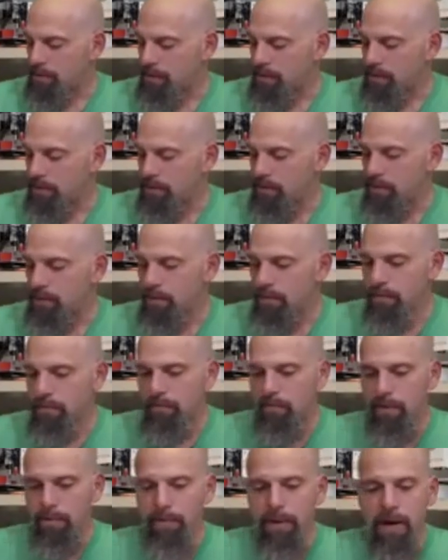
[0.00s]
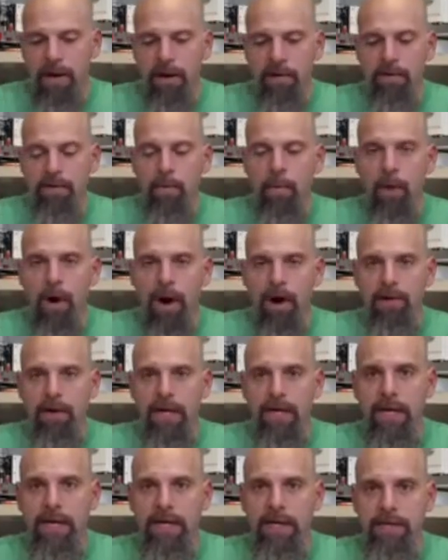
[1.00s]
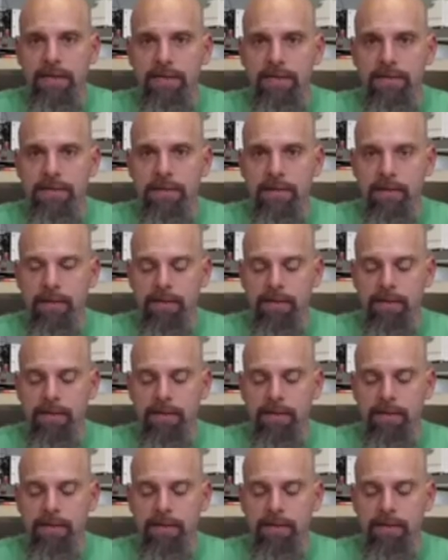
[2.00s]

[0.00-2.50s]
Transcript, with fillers: to prepare the wiring kits